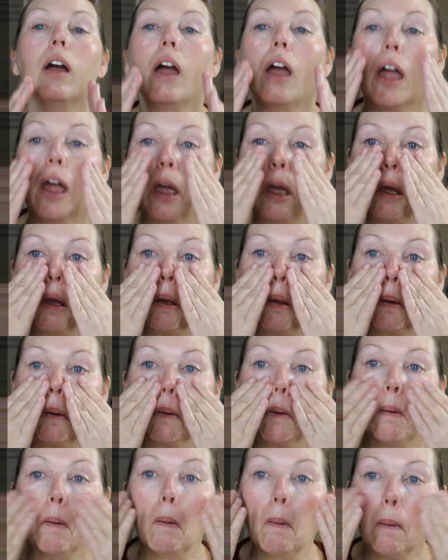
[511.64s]

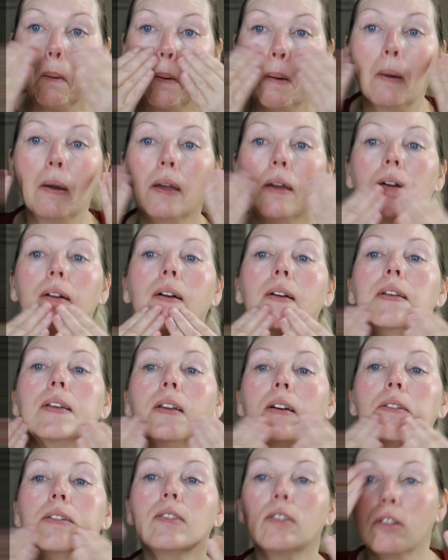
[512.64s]
And again,
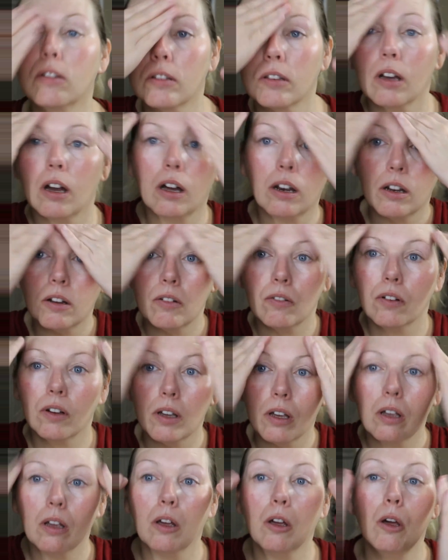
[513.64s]
just kind of
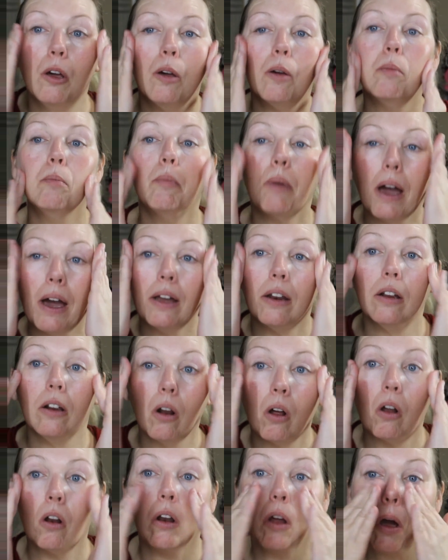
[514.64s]
pat it
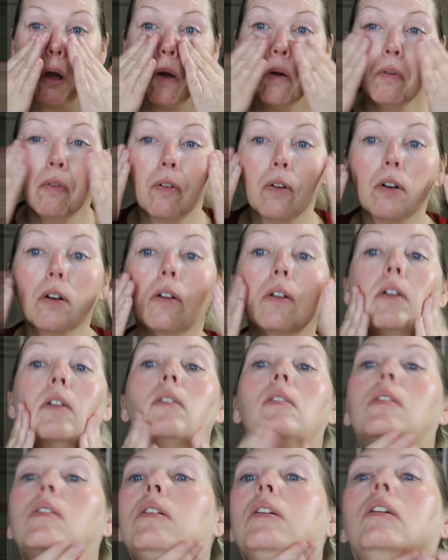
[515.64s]
all over
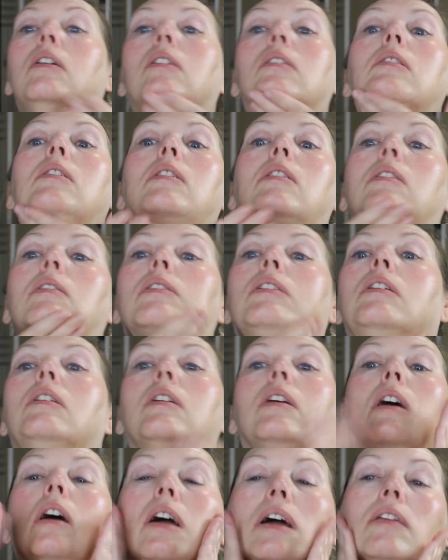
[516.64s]

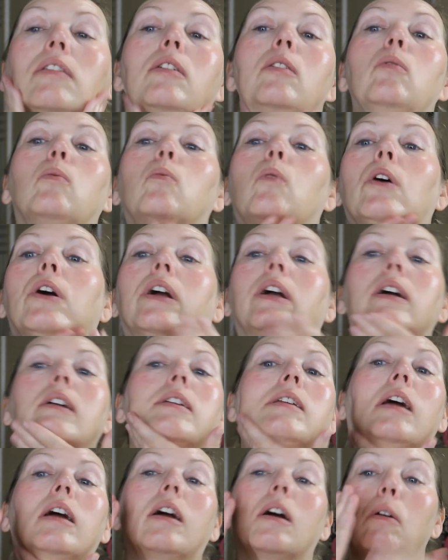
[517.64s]
and then work it
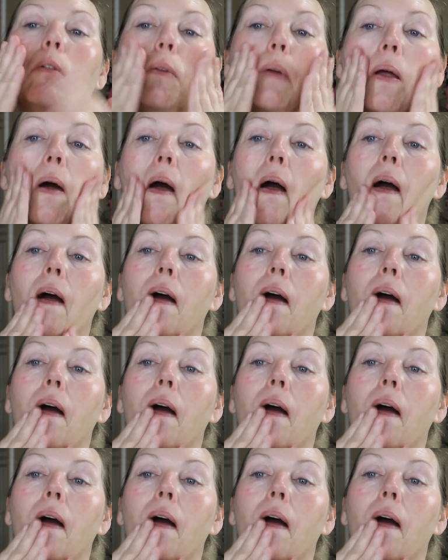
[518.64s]
down.